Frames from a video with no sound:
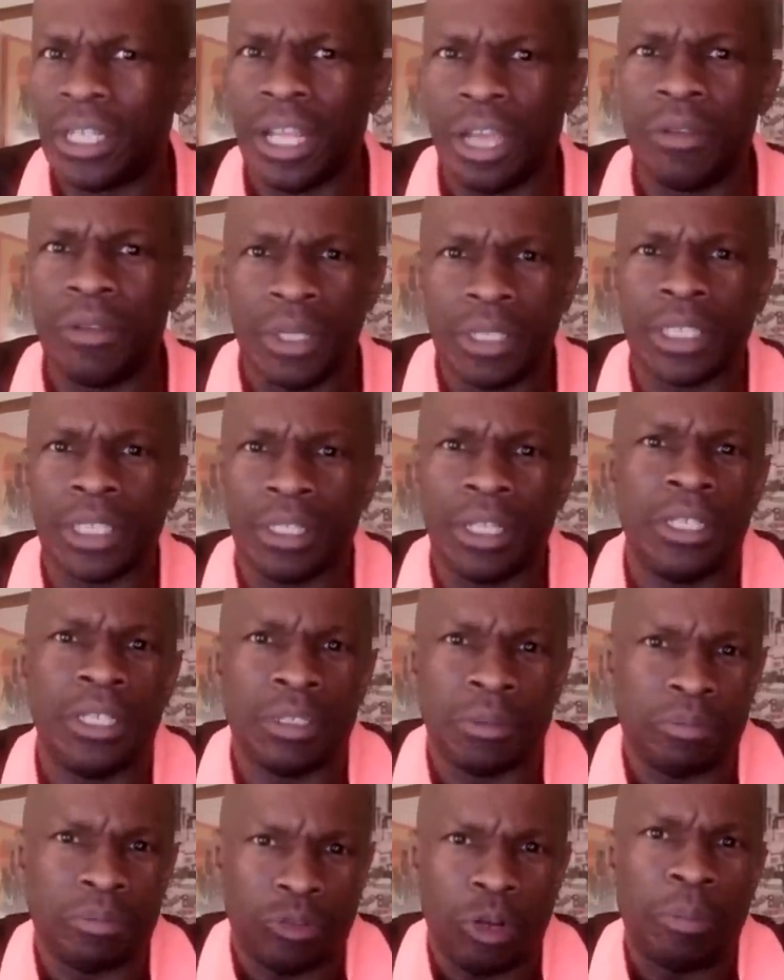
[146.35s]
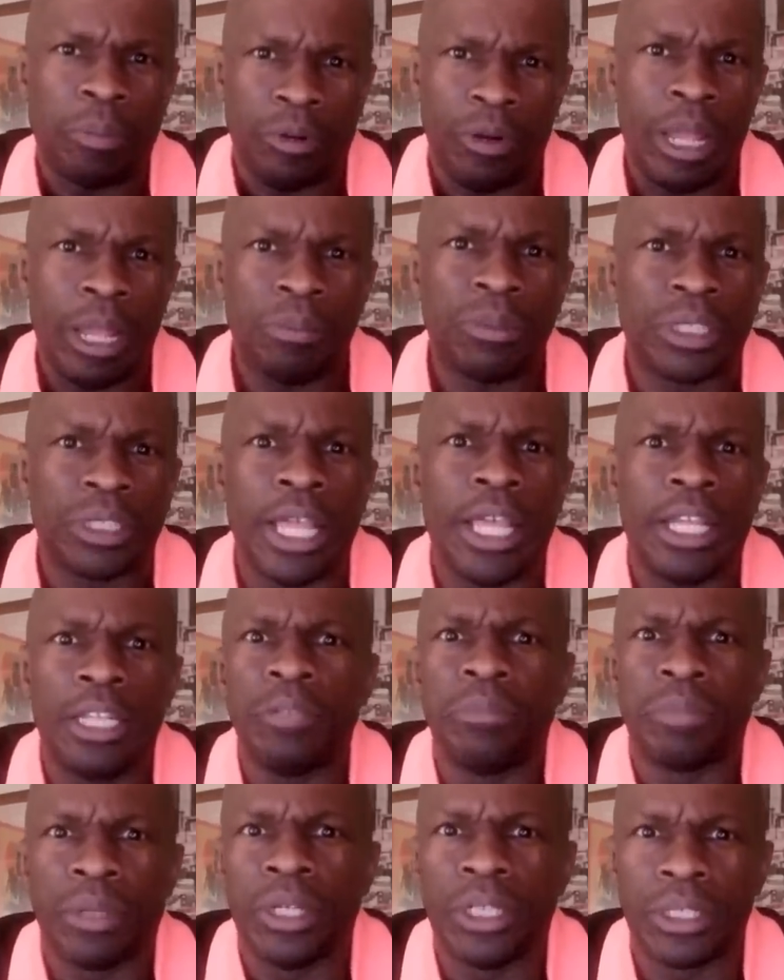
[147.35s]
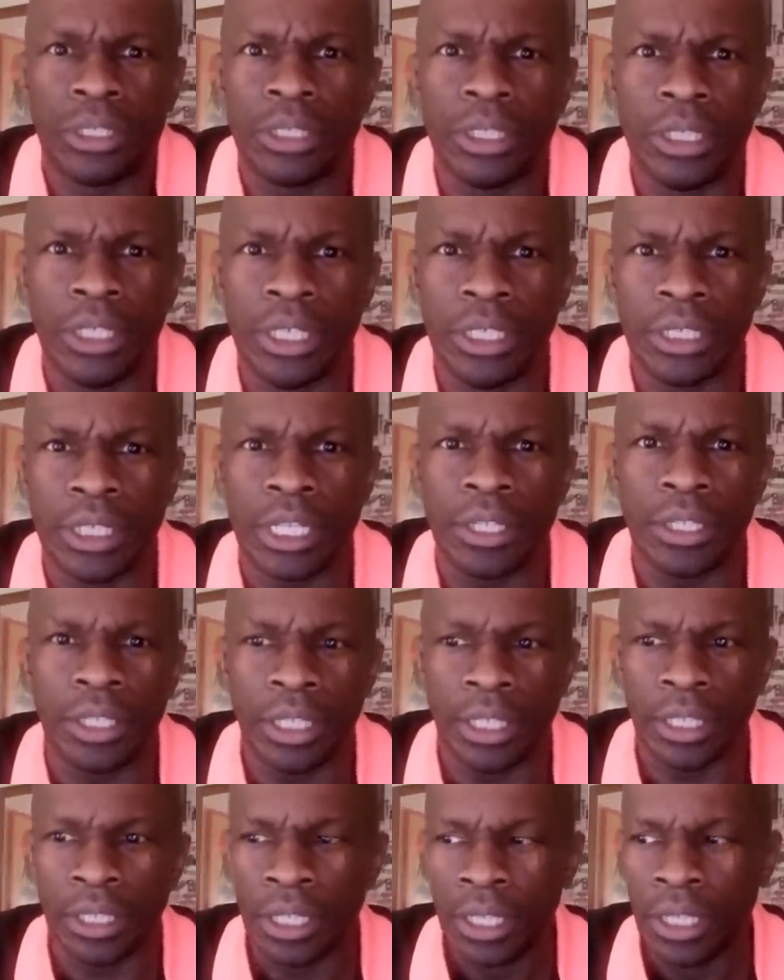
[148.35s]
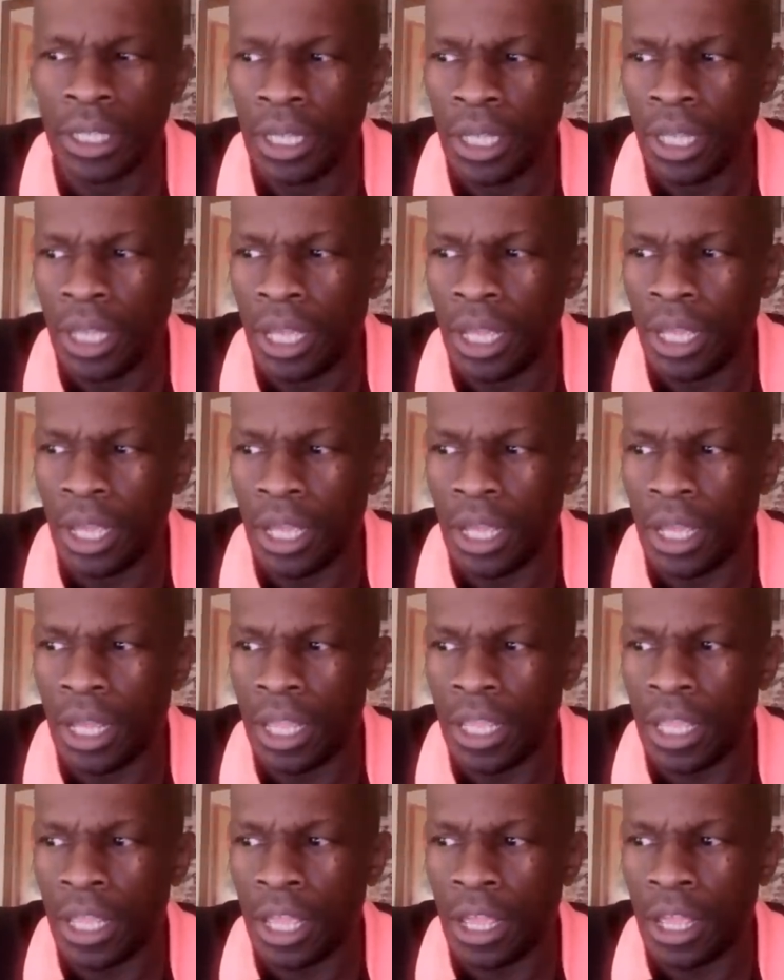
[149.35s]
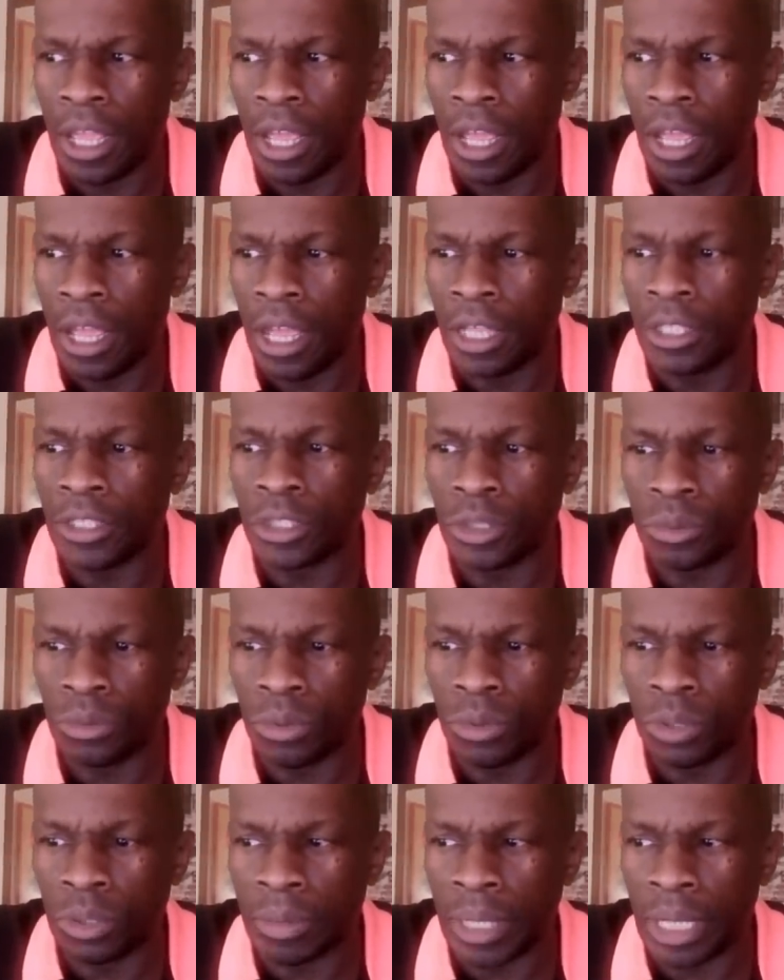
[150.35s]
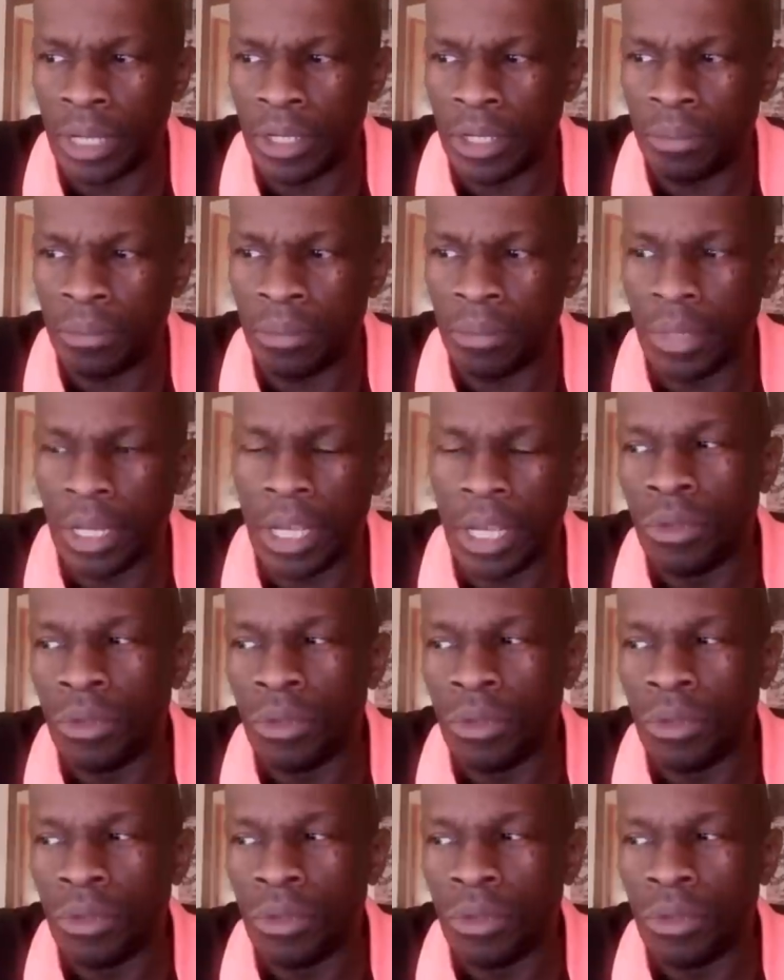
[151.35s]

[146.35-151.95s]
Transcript: You know, he's a he's a proper, upstanding person, and there's nothing uh, uh, uh untoward about him.